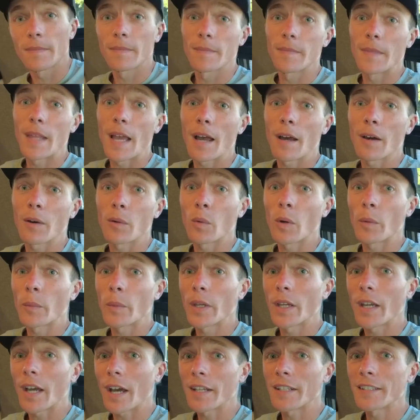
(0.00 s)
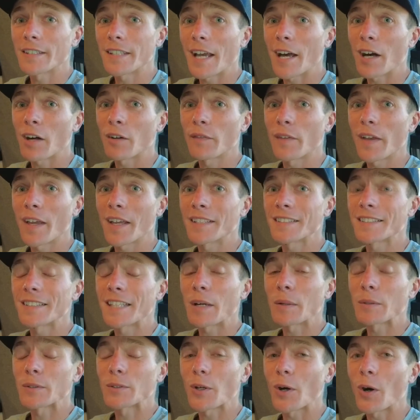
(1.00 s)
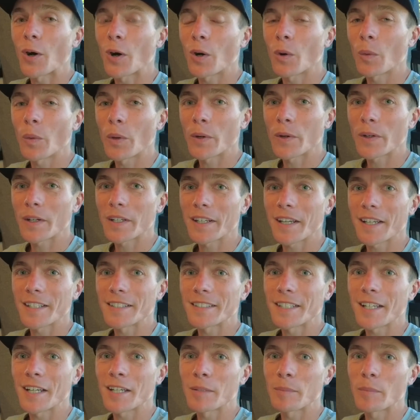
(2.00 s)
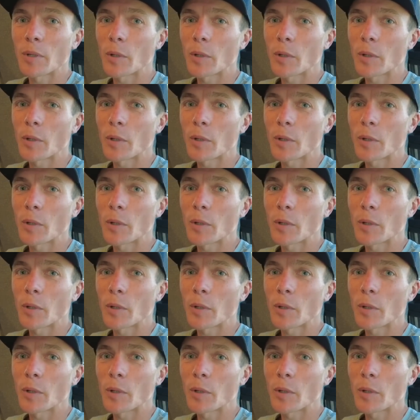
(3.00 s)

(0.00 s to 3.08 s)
Now, when we got into Alvans, that was all we were gonna get done,